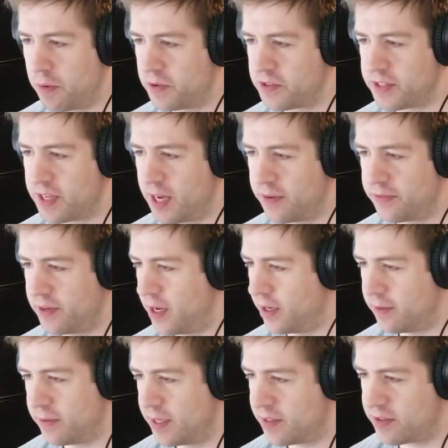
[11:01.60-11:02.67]
stuff,
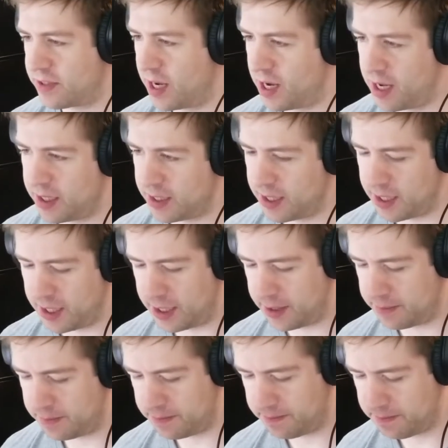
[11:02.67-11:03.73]
no, it's not.
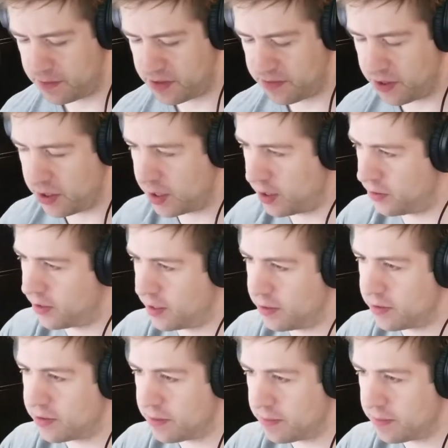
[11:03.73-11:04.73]
It's very low yield.